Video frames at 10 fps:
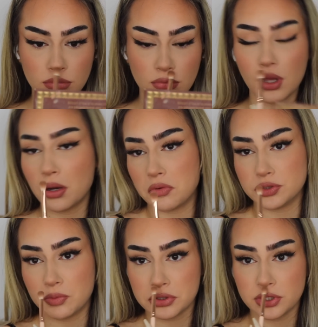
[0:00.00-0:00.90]
It always
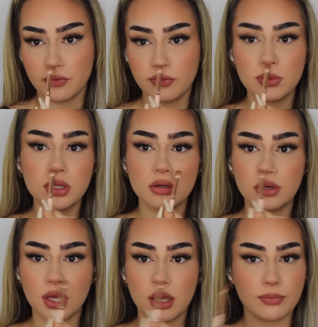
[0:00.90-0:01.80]
works out for me.
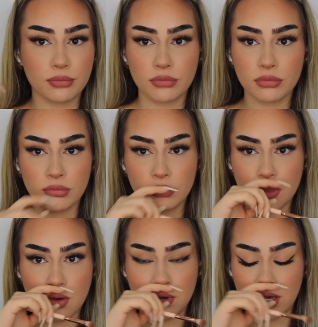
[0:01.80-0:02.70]
Okay,
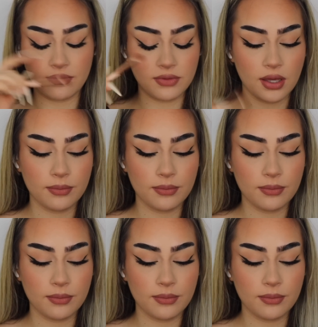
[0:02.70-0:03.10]
now we have that.